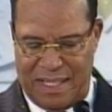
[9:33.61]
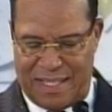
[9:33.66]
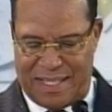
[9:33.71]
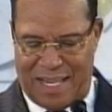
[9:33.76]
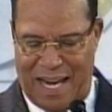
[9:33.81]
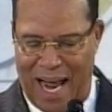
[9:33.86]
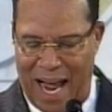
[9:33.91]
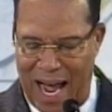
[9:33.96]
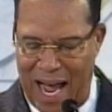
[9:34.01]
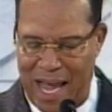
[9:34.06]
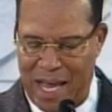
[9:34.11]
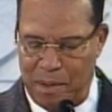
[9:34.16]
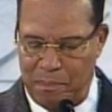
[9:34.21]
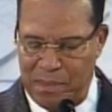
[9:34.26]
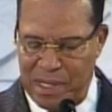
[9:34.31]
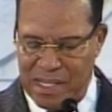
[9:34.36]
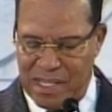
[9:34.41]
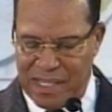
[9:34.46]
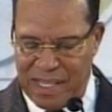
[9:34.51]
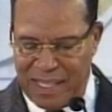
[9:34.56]
Time
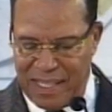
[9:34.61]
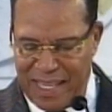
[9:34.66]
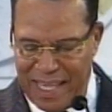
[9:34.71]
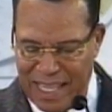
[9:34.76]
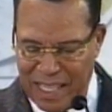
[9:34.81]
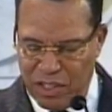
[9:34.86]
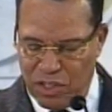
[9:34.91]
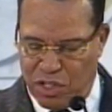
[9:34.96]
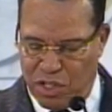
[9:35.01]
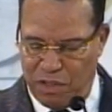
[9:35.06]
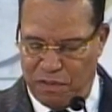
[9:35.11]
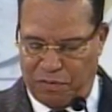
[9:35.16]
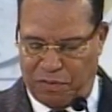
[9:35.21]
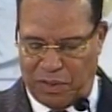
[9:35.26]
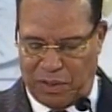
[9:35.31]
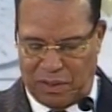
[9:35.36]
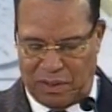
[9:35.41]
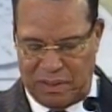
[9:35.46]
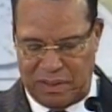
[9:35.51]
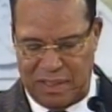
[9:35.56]
is an
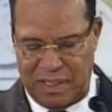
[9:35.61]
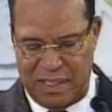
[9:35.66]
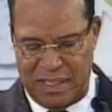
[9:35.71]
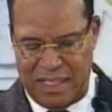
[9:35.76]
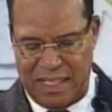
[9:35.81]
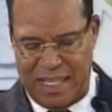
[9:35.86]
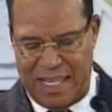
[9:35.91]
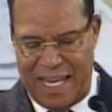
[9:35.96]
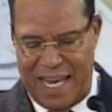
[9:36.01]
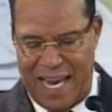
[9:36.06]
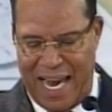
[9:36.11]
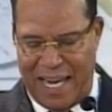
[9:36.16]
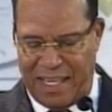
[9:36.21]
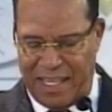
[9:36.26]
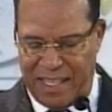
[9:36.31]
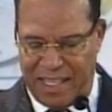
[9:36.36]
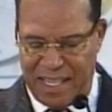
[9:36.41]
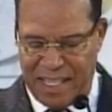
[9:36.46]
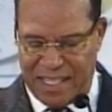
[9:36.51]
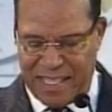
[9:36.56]
interval, and
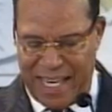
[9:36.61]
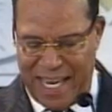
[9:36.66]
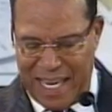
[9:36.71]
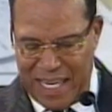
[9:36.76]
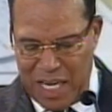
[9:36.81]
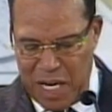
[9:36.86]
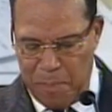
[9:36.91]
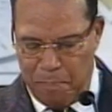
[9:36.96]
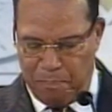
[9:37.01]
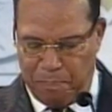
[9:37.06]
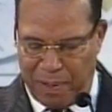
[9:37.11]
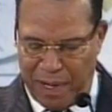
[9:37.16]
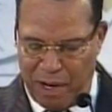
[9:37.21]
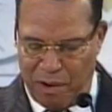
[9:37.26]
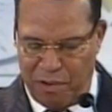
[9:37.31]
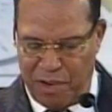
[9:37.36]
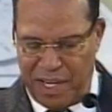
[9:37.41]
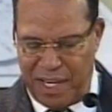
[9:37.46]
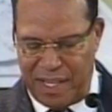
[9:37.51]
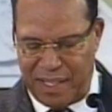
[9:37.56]
it is any
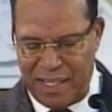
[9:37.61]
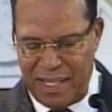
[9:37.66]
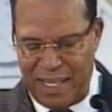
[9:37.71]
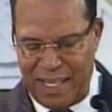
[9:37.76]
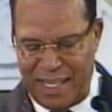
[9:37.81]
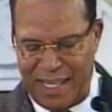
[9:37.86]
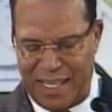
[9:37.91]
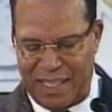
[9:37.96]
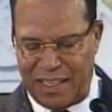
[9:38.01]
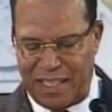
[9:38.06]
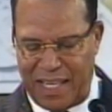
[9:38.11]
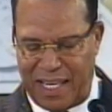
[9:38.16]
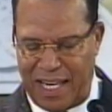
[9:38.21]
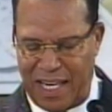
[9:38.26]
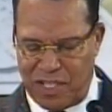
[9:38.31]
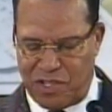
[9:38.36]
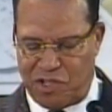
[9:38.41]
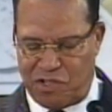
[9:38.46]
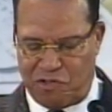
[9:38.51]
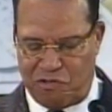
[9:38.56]
period in the
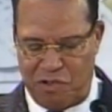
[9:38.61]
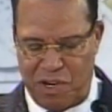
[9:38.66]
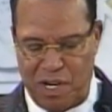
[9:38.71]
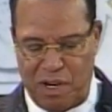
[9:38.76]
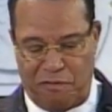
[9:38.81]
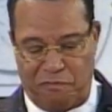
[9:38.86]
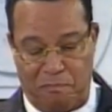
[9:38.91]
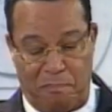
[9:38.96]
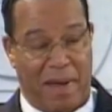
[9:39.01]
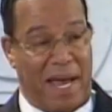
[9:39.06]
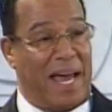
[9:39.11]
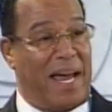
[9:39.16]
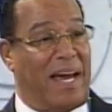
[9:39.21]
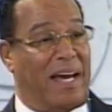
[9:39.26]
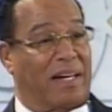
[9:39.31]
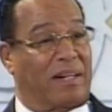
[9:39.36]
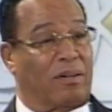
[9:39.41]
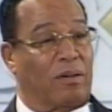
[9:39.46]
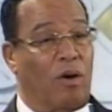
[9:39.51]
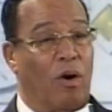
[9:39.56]
history of
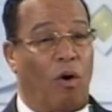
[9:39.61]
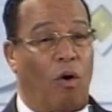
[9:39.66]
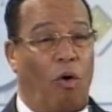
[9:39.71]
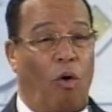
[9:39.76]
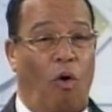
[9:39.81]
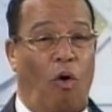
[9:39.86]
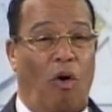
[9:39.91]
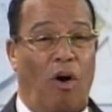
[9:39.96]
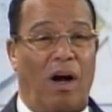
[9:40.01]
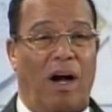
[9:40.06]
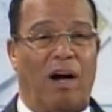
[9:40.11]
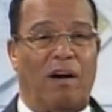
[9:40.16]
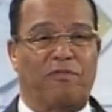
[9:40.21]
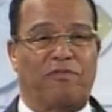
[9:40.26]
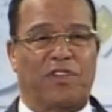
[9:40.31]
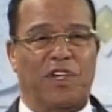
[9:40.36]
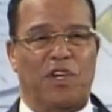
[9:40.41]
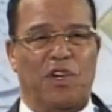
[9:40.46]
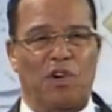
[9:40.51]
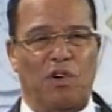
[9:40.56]
man or
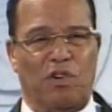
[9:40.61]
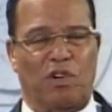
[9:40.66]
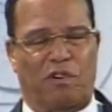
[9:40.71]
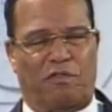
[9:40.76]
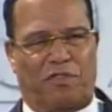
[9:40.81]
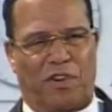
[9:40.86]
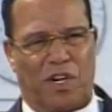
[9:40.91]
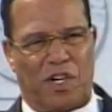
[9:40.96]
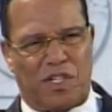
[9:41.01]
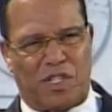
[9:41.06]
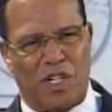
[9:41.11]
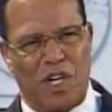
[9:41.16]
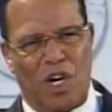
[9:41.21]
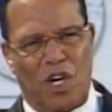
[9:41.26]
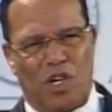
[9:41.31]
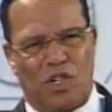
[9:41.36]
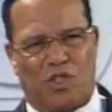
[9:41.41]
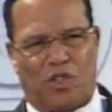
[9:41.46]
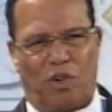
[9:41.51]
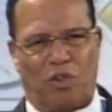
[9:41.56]
of the universe.
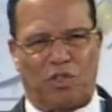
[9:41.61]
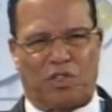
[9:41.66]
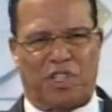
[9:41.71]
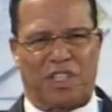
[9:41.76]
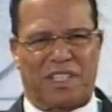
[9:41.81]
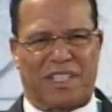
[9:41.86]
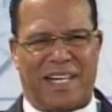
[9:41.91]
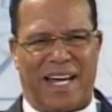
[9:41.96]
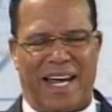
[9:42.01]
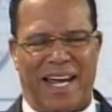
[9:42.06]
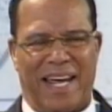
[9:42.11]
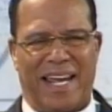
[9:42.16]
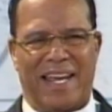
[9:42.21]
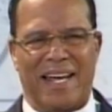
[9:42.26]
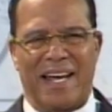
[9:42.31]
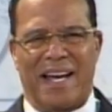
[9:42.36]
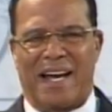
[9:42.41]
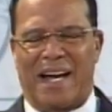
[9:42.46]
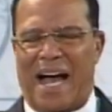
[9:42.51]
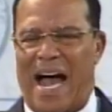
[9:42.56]
So
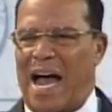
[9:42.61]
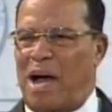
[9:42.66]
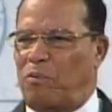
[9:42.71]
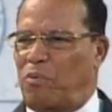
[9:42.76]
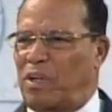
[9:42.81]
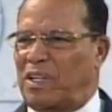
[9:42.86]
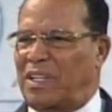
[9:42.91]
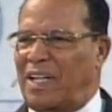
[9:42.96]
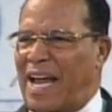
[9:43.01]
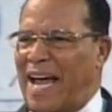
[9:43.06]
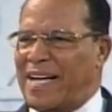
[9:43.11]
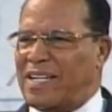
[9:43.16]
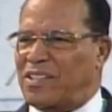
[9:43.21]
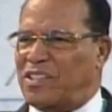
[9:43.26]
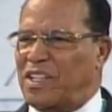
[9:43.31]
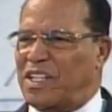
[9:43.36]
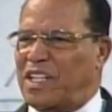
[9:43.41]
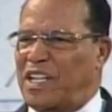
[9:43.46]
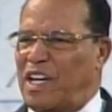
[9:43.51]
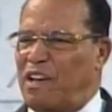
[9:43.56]
today, I would like
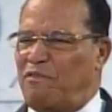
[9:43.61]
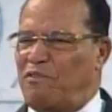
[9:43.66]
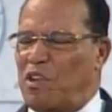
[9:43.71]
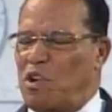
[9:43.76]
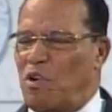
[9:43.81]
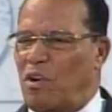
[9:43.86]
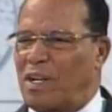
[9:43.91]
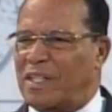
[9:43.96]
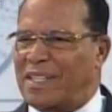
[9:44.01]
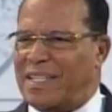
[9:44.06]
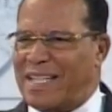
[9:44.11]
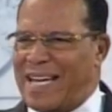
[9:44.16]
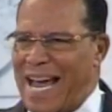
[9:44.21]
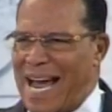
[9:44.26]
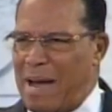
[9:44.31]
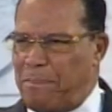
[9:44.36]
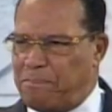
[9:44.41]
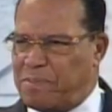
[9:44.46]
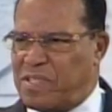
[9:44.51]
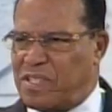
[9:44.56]
to give you a
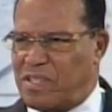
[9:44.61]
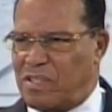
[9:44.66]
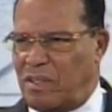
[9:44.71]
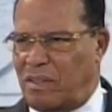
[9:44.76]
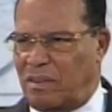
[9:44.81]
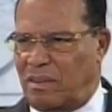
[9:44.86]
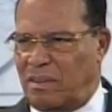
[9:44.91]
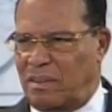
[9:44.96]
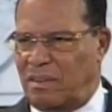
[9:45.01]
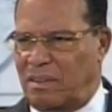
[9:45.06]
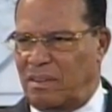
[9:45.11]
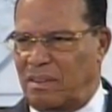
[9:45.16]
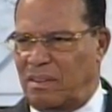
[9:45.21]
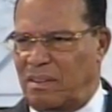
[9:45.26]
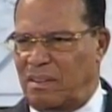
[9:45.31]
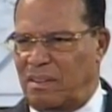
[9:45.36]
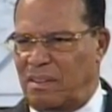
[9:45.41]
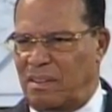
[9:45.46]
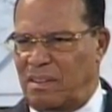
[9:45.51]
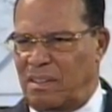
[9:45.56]
capsule
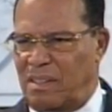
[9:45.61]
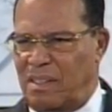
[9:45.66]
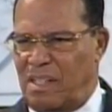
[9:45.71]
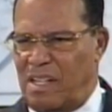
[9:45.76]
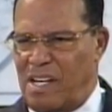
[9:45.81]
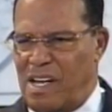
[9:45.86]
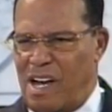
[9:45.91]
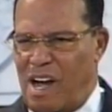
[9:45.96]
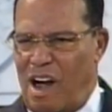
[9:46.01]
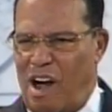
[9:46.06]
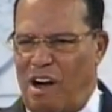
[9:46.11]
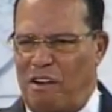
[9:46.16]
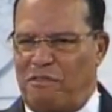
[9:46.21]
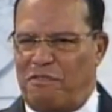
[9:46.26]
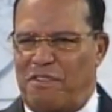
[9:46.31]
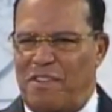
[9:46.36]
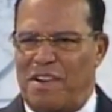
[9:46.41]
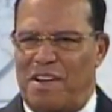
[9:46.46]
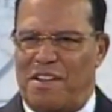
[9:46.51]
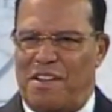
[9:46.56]

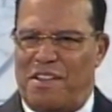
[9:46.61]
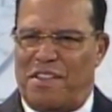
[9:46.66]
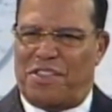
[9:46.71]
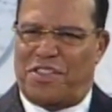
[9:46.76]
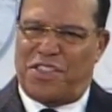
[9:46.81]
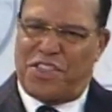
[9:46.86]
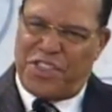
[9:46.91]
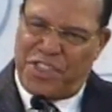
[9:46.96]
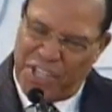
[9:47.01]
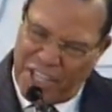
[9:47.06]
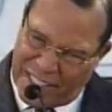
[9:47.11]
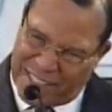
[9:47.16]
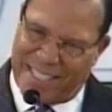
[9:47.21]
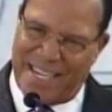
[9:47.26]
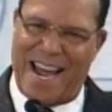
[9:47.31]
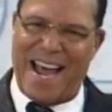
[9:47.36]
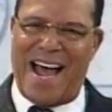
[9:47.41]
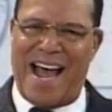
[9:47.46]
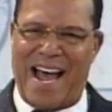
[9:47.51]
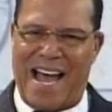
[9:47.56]
of the
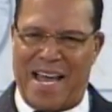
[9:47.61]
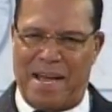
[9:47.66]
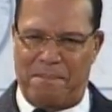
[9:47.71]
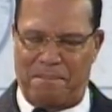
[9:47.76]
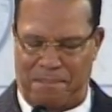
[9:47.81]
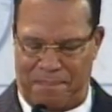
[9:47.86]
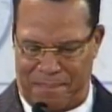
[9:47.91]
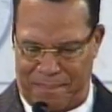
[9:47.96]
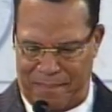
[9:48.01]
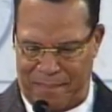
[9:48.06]
time,